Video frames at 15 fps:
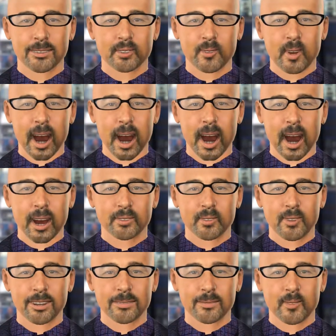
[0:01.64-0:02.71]
The Qtum
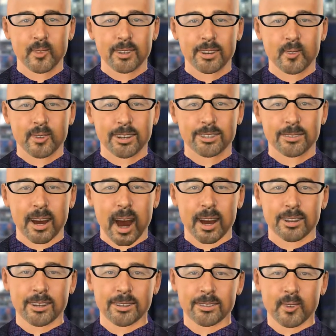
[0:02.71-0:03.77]
blockchain community is
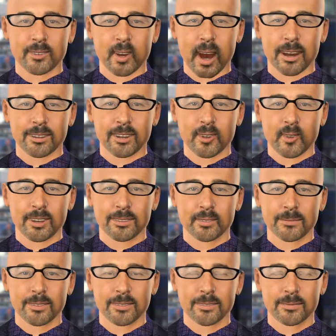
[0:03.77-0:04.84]
growing and developing
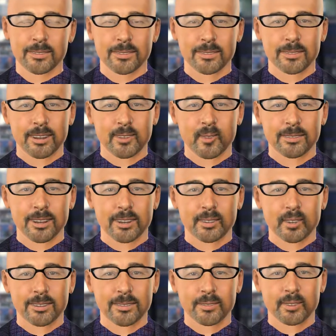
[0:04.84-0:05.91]
rapidly, and the
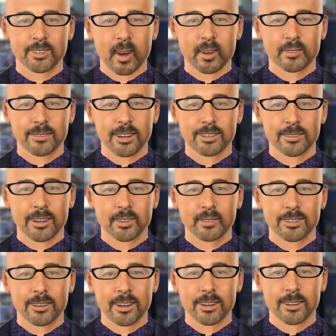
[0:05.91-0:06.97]
project itself does
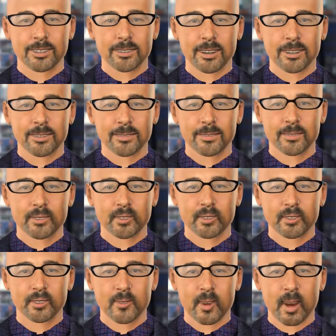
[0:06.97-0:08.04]
not stand still.
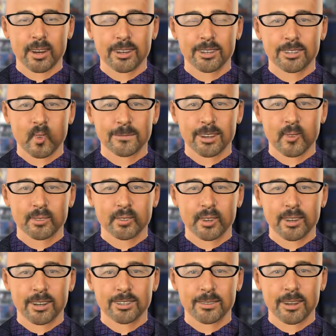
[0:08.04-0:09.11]
Qtum recently
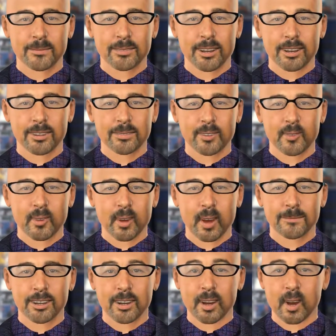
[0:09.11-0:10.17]
introduced updates,
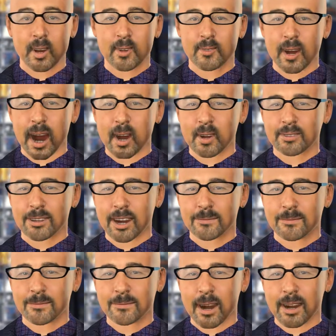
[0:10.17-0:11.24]
Qtum Android Wallet
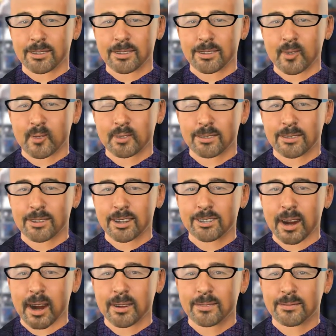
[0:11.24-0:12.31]
released on Google Play
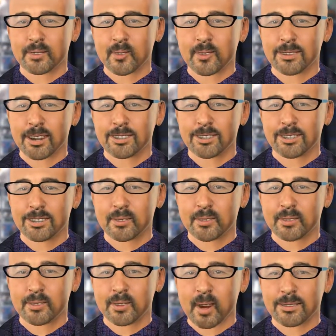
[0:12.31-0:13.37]
Store, Qtum base
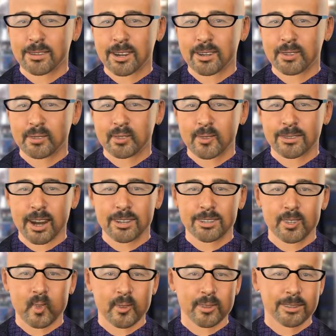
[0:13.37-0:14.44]
image updated to
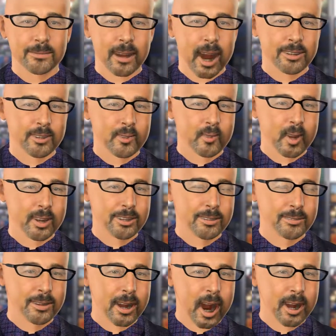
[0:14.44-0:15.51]
v0.18.1 on